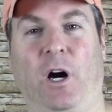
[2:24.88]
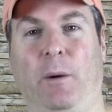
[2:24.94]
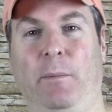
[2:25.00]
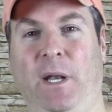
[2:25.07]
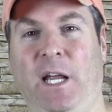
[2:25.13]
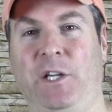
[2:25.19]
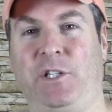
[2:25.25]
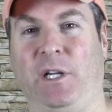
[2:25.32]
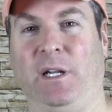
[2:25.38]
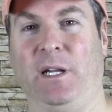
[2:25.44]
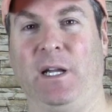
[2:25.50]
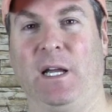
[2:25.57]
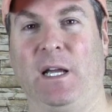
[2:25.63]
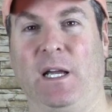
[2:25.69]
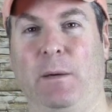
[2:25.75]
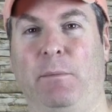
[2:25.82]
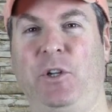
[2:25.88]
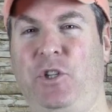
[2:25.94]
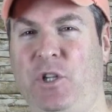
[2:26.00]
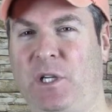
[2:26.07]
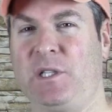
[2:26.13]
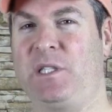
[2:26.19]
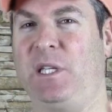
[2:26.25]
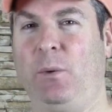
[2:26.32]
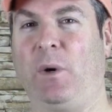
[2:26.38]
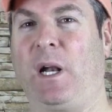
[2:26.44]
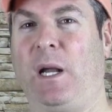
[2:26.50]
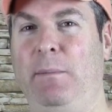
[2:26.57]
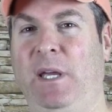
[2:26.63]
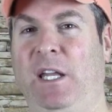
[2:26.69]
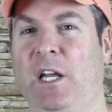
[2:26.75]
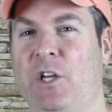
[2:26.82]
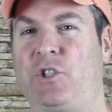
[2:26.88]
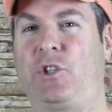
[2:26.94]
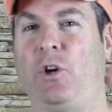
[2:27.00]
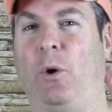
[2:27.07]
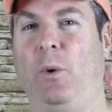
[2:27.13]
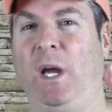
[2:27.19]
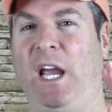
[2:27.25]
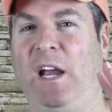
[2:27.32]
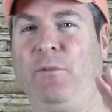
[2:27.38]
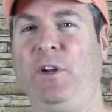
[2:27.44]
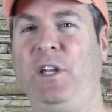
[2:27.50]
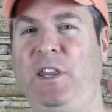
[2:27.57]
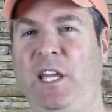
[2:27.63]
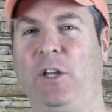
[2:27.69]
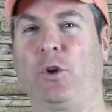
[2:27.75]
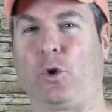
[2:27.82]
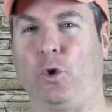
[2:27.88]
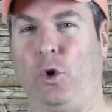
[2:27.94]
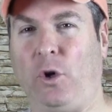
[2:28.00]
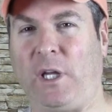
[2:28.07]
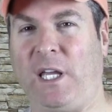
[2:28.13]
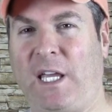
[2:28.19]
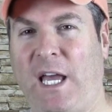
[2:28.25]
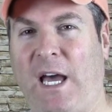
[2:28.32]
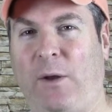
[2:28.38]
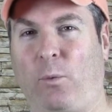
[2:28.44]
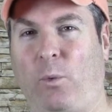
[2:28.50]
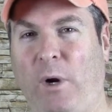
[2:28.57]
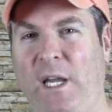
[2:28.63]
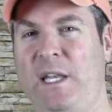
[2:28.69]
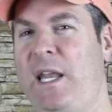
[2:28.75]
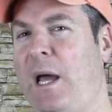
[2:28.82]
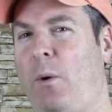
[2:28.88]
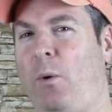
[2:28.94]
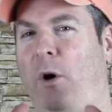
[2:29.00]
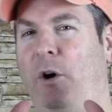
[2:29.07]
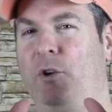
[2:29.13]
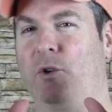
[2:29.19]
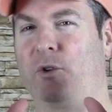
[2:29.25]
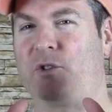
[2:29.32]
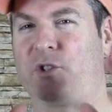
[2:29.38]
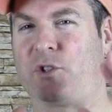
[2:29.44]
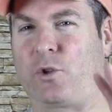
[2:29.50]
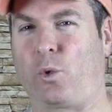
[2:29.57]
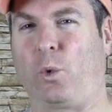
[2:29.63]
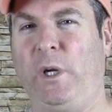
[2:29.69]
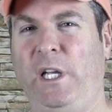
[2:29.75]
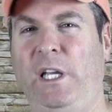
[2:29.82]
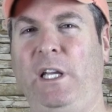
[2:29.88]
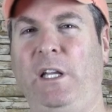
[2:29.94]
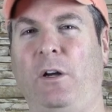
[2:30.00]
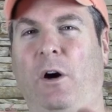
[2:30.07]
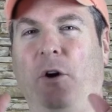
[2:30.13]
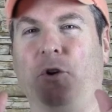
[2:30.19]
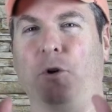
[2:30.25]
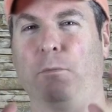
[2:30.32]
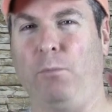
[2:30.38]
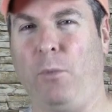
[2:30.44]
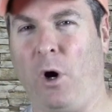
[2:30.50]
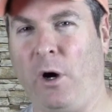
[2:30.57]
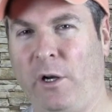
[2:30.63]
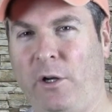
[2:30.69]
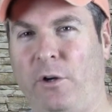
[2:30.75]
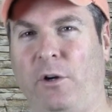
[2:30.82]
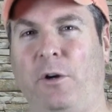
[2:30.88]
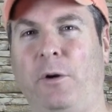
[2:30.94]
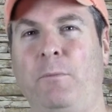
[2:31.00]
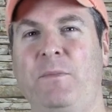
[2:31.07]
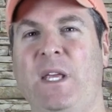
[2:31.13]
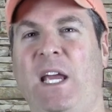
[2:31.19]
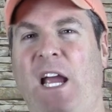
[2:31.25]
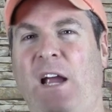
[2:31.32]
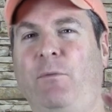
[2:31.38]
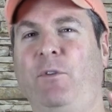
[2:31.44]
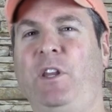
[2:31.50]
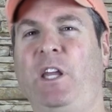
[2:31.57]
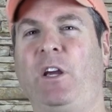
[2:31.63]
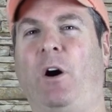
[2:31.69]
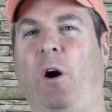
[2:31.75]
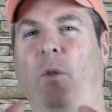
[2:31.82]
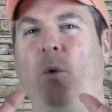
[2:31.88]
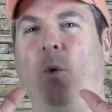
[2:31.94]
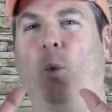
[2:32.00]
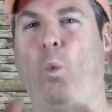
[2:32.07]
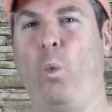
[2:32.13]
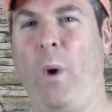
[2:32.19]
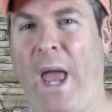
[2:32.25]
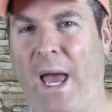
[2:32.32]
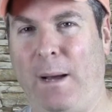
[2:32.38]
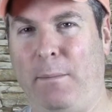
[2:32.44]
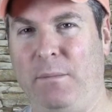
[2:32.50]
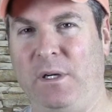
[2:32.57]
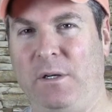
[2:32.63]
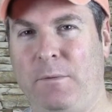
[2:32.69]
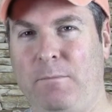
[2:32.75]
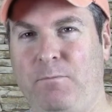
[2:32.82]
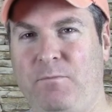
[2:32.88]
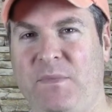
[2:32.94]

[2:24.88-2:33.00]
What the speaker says: combination, but you can see what I mean. So everything you're looking at right now on your screen, on your monitor, everything on the web